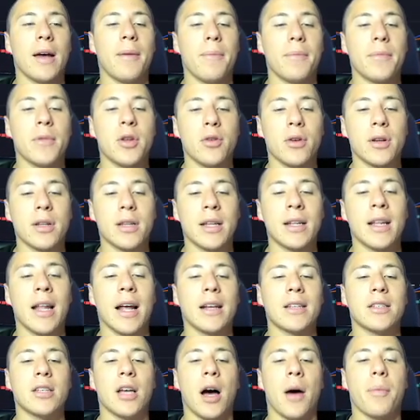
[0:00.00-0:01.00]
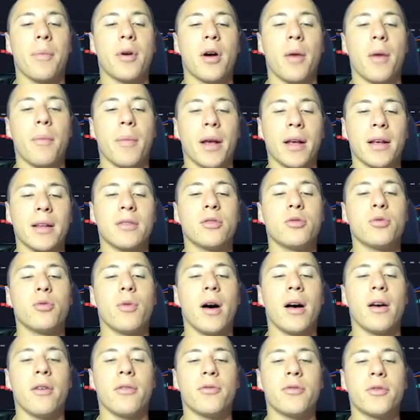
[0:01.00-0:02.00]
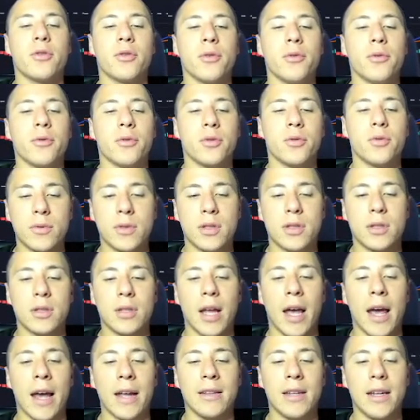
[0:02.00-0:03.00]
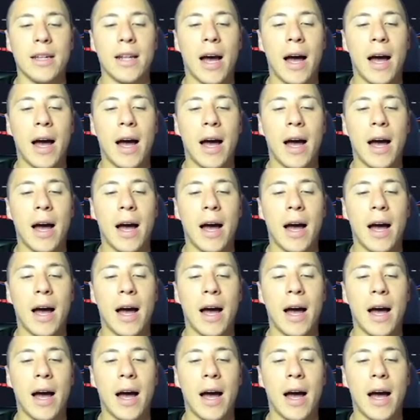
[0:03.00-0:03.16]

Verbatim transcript: during the next upcoming twelve to eighteen